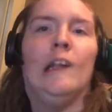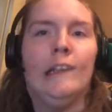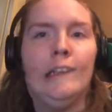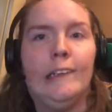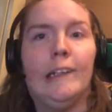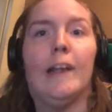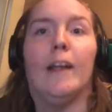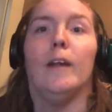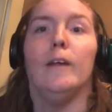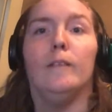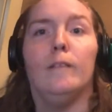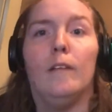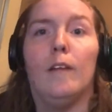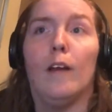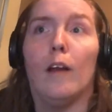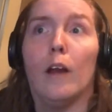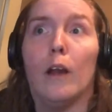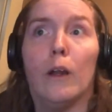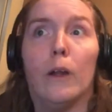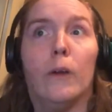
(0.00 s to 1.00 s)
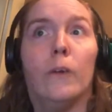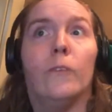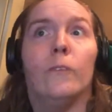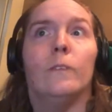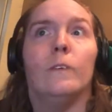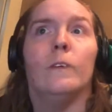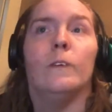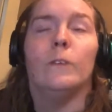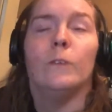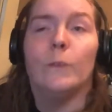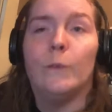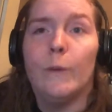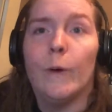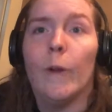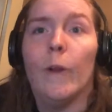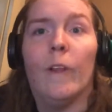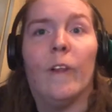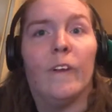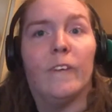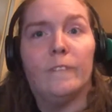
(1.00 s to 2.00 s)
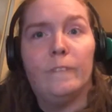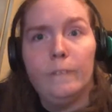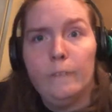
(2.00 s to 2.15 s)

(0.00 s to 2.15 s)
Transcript: shaped him for the